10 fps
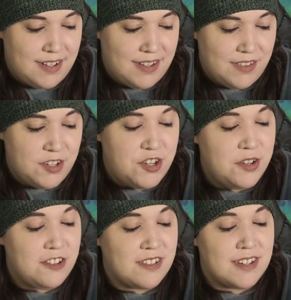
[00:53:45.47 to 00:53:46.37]
The
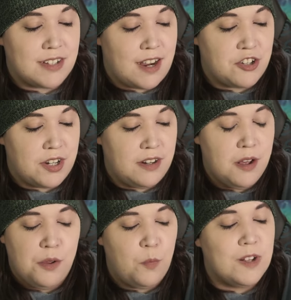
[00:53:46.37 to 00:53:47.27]
juniors' discussion
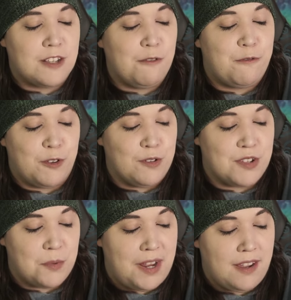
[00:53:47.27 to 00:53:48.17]
was in full
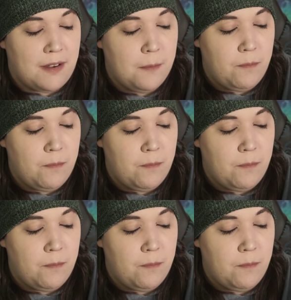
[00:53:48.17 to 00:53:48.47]
swing.